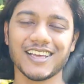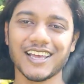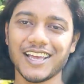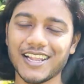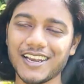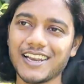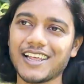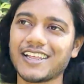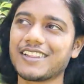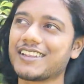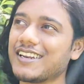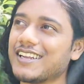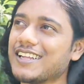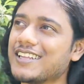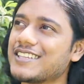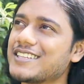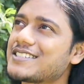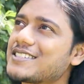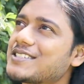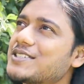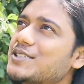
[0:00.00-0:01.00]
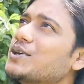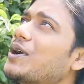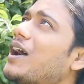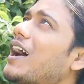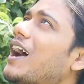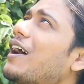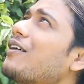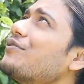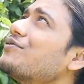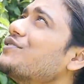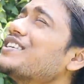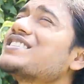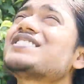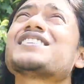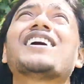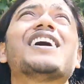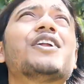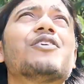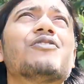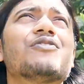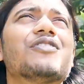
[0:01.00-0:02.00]
In Netherlands, you have this
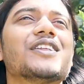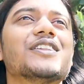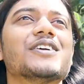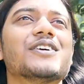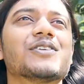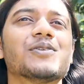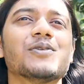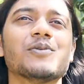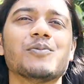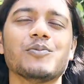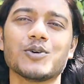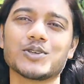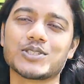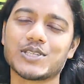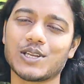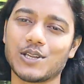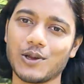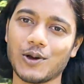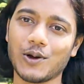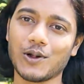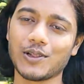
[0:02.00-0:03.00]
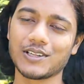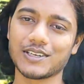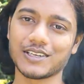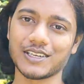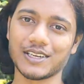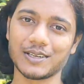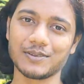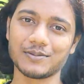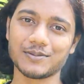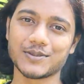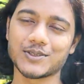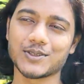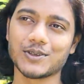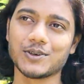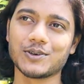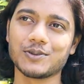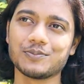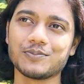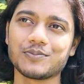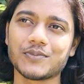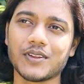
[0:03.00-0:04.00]
kind of weather mostly all the time.
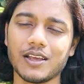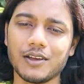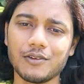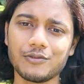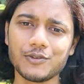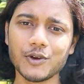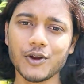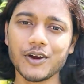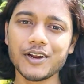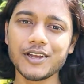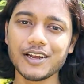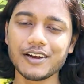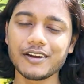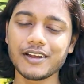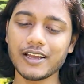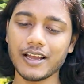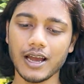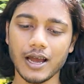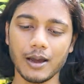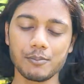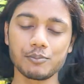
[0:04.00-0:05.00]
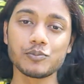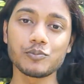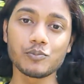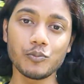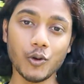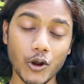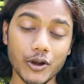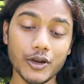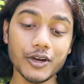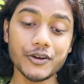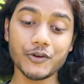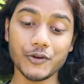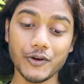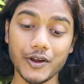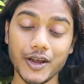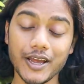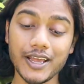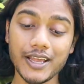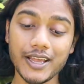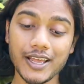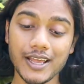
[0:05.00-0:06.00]
So if you're hearing, I'm gonna
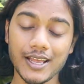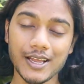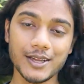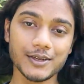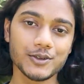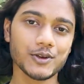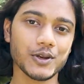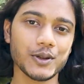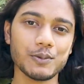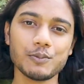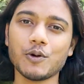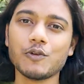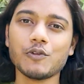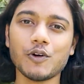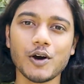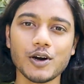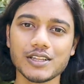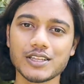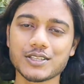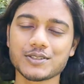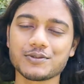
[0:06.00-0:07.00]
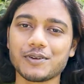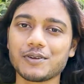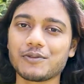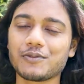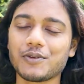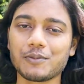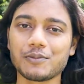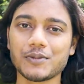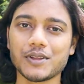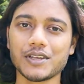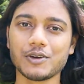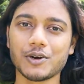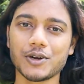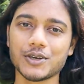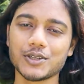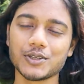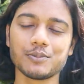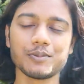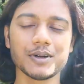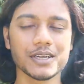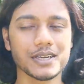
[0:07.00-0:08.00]
try to remove all this wind from the
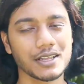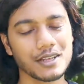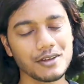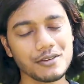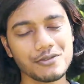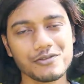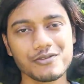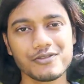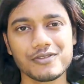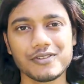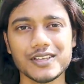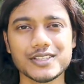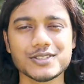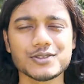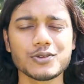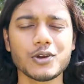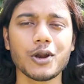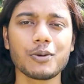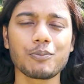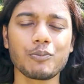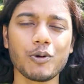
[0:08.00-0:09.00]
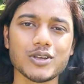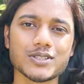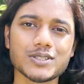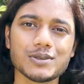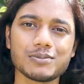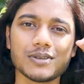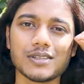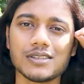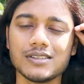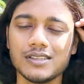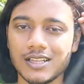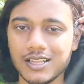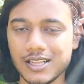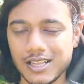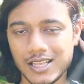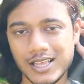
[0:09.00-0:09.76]
audio, but if it's not possible,